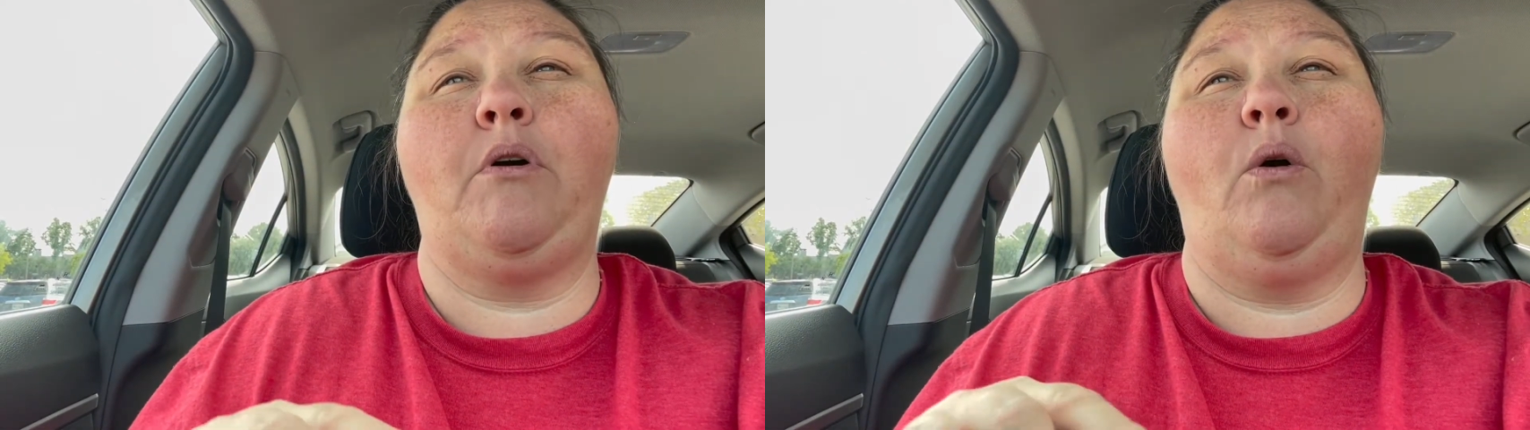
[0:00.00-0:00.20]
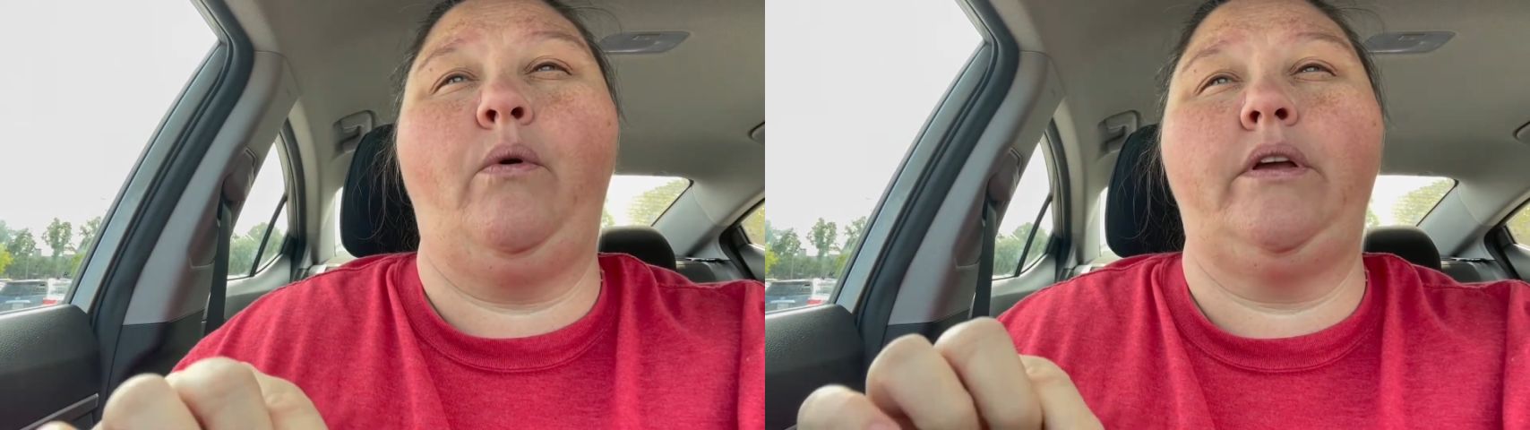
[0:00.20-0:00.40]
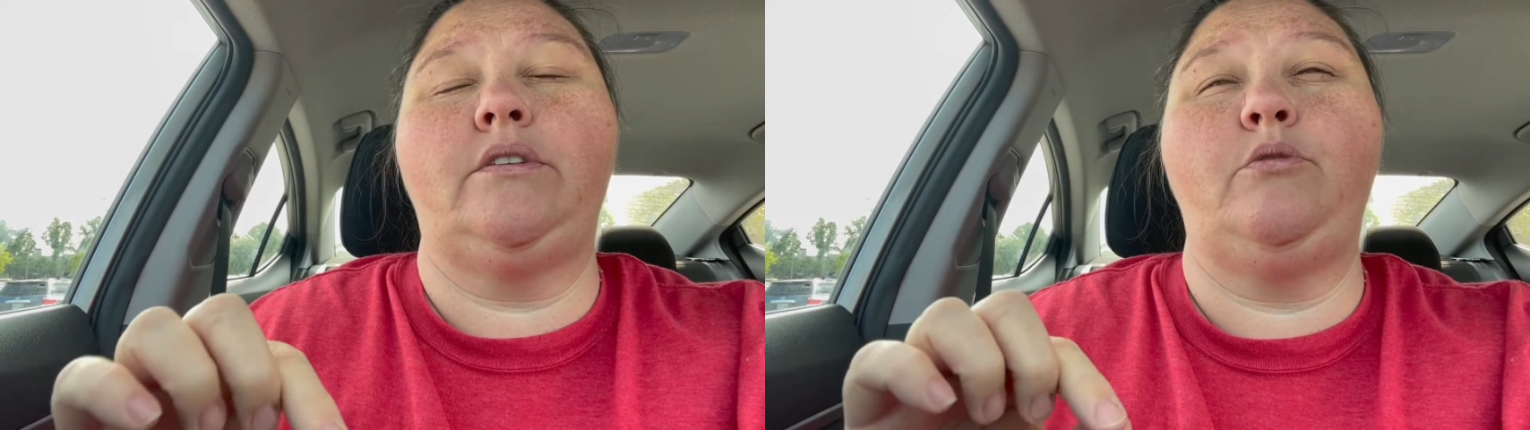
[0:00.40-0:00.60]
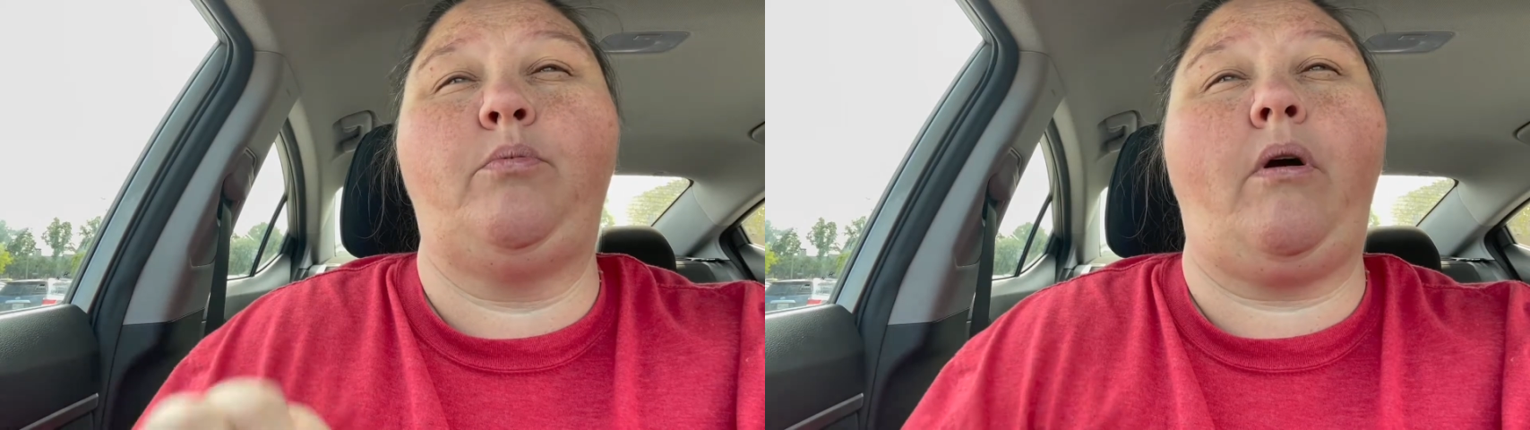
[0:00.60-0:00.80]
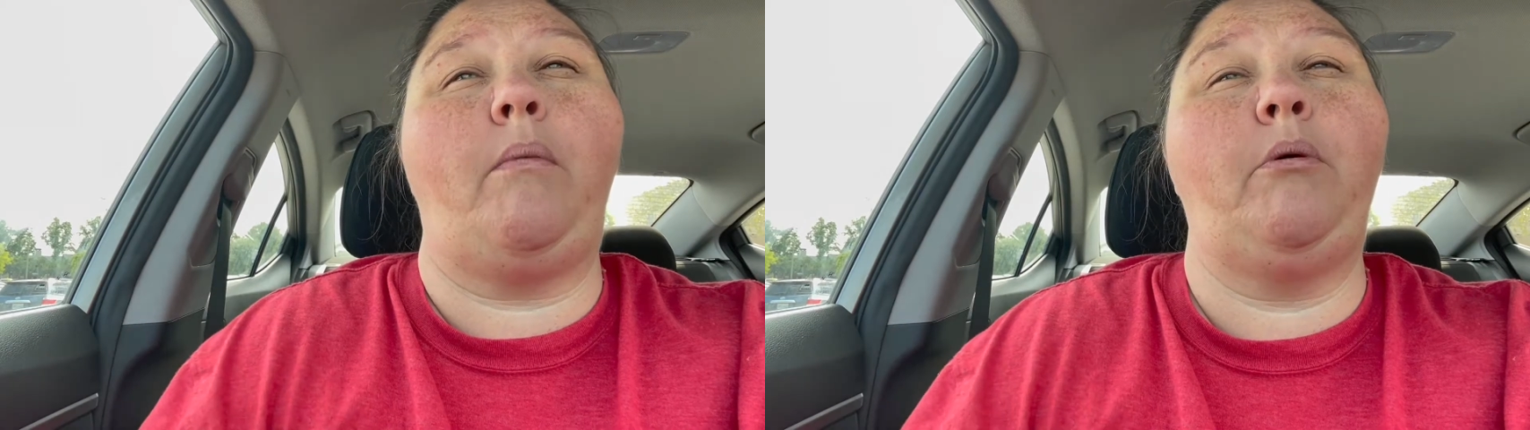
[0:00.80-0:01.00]
going to
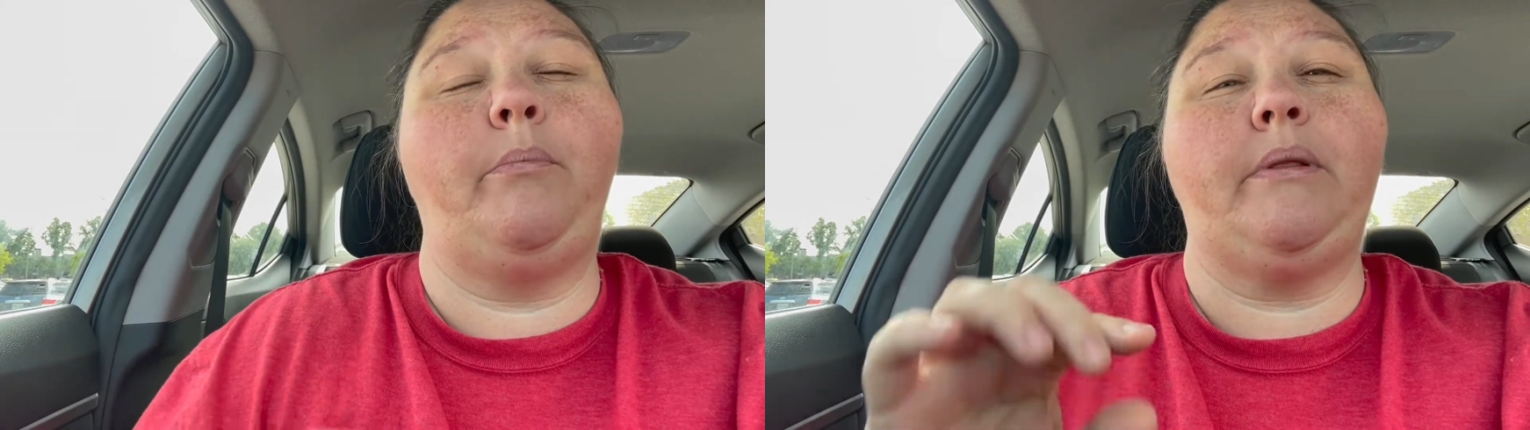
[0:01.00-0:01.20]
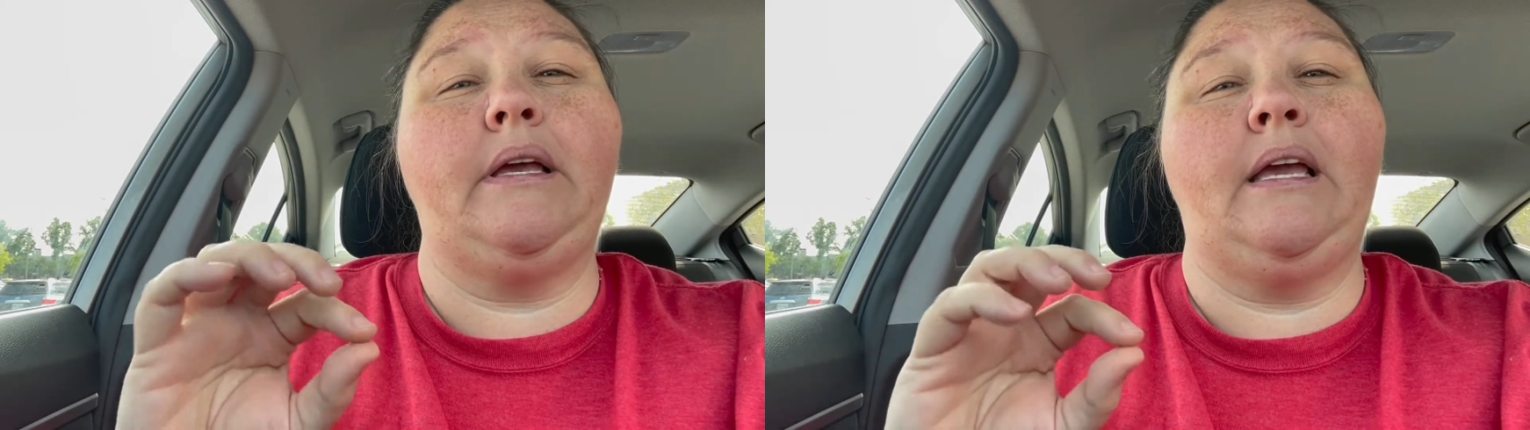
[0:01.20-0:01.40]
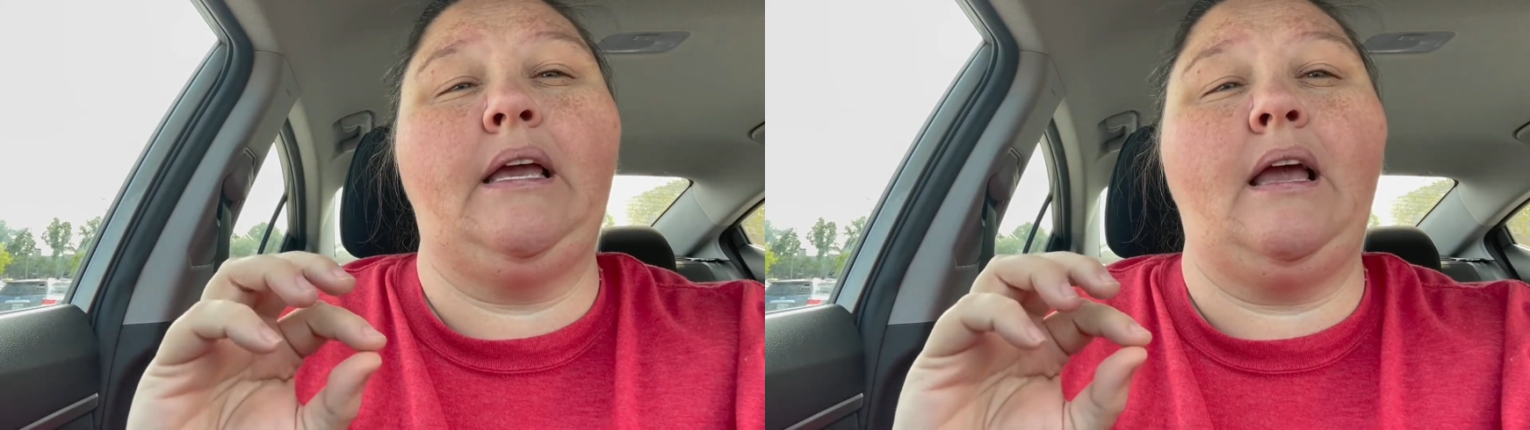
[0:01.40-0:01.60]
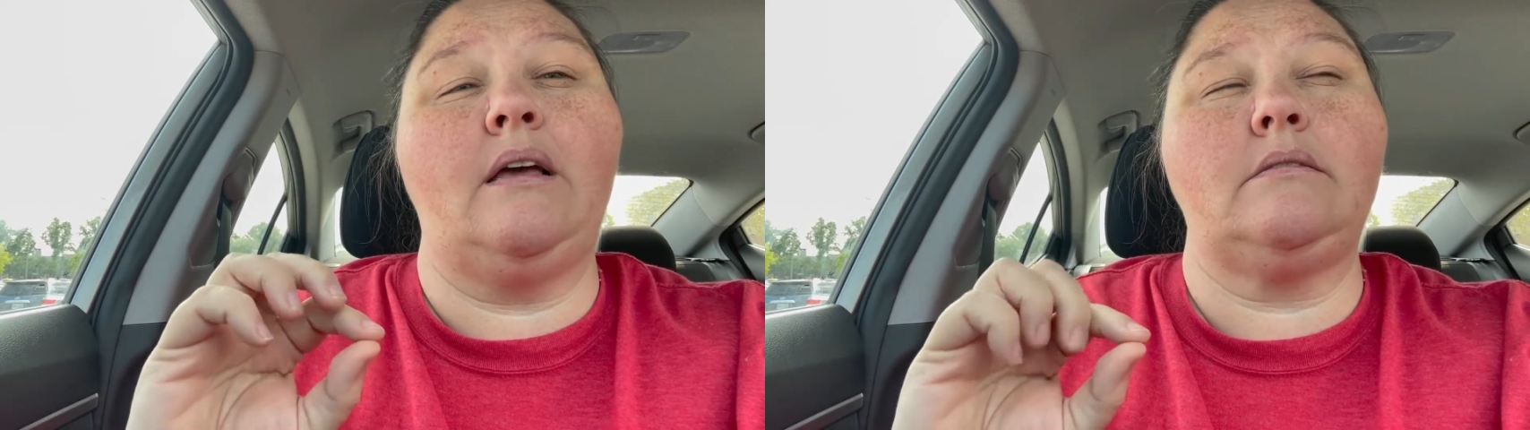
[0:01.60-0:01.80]
probably